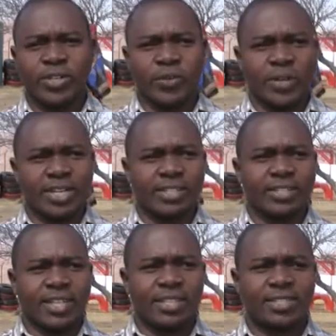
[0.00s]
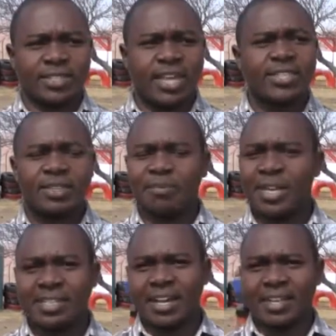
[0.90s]
you know, and that's the
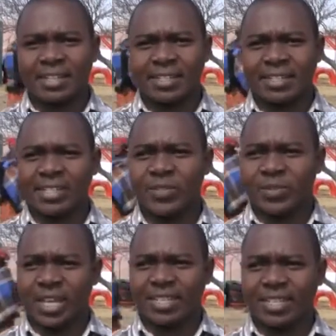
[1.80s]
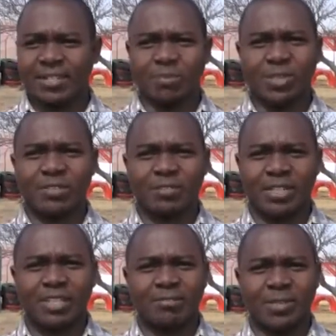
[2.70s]
major issue that has
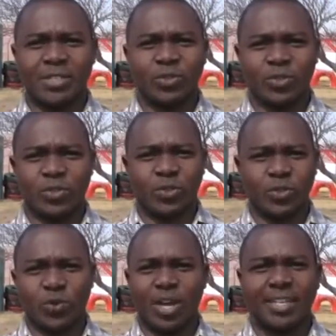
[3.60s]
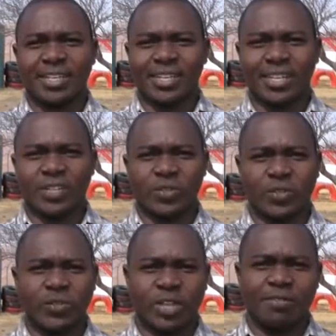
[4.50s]
motivated me to work here, you
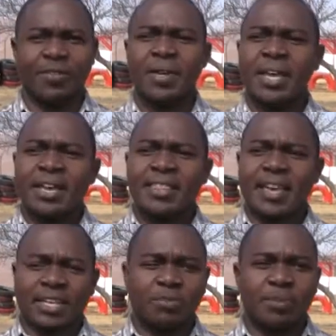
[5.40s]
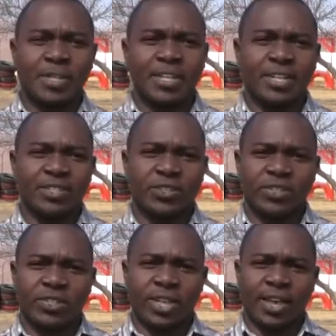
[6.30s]
know, to have the
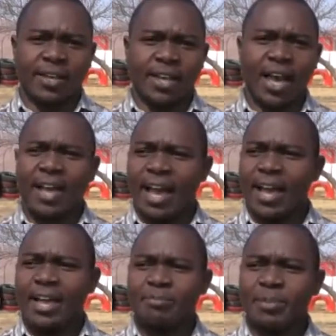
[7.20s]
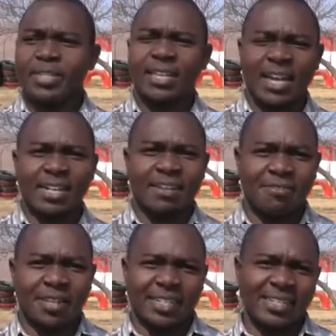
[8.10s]
experience. I basically
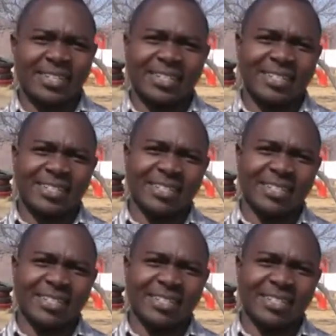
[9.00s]
have an interest